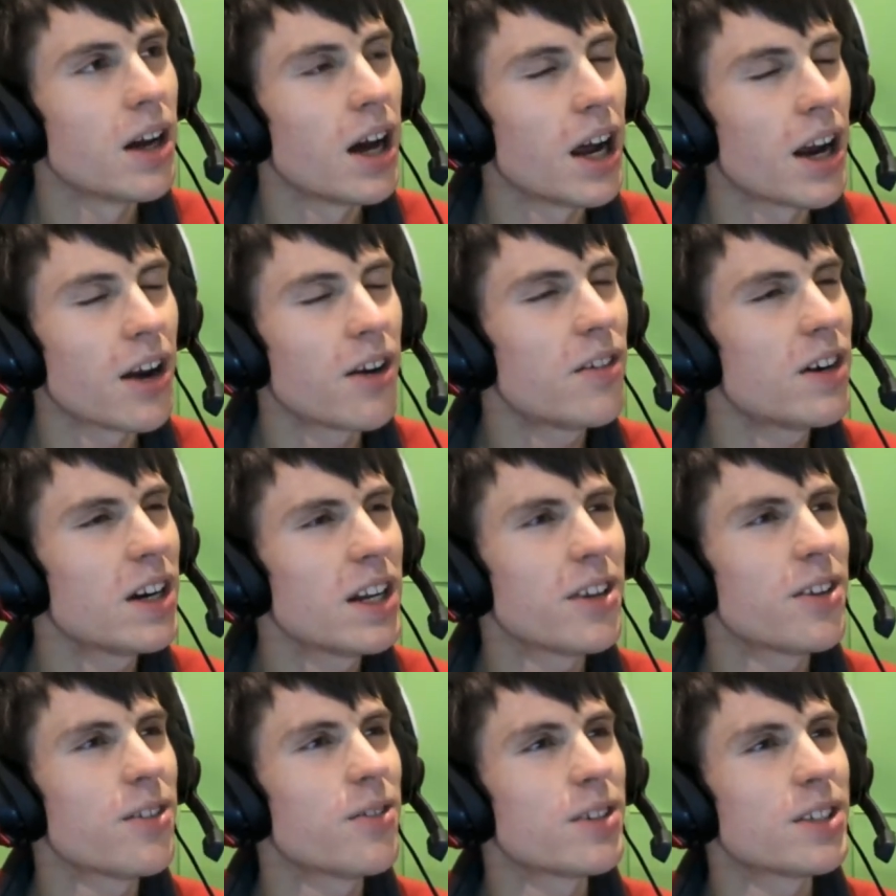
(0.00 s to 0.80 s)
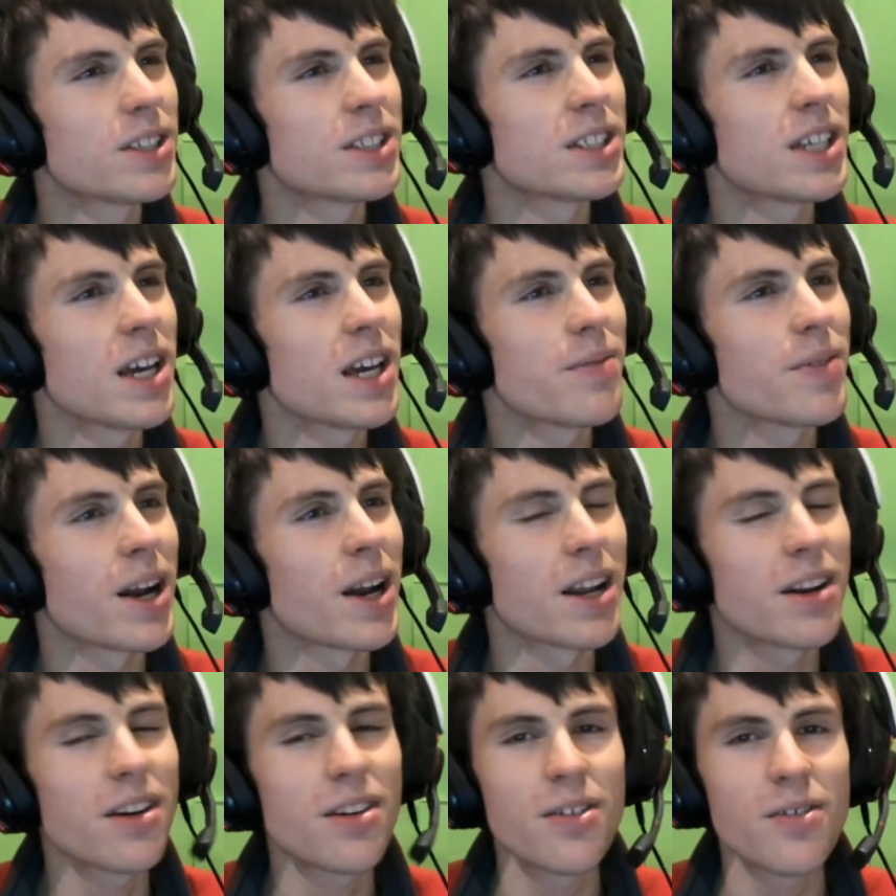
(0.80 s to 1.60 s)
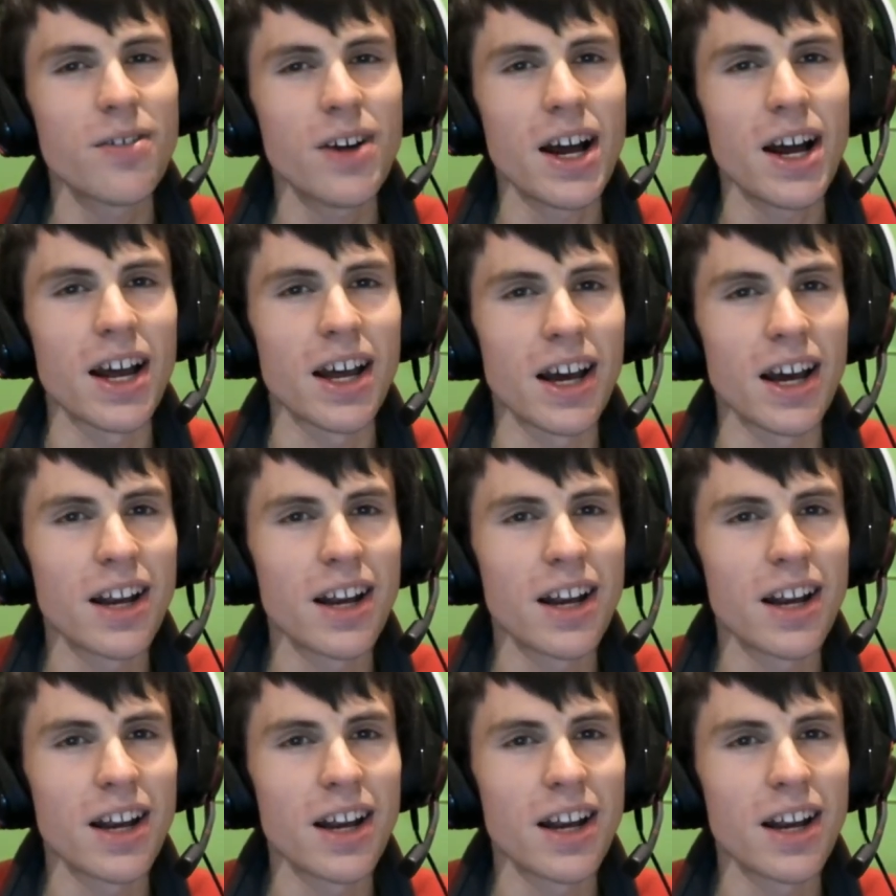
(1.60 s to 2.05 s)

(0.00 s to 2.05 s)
I don't really know what to say about it. I don't know why.